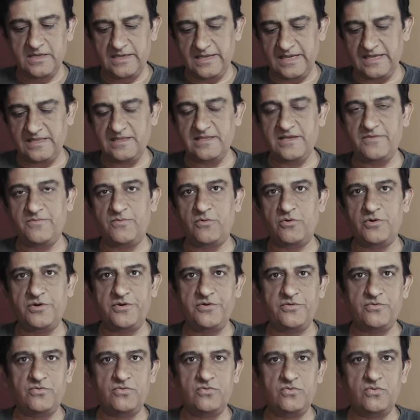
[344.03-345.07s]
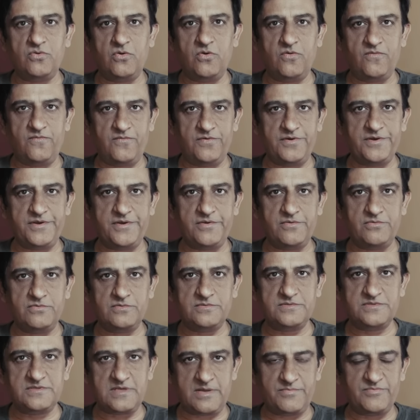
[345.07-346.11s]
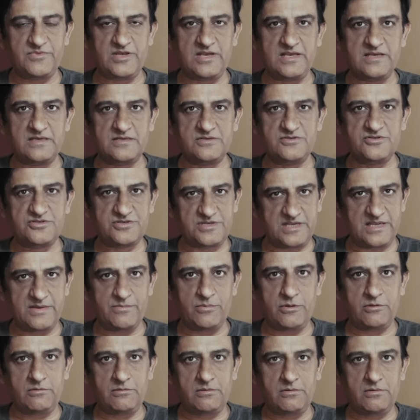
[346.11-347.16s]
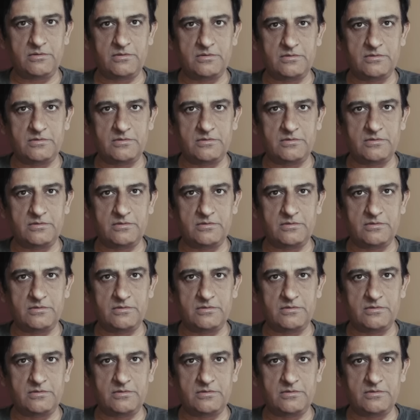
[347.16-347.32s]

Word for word: And they want to offer you something stable.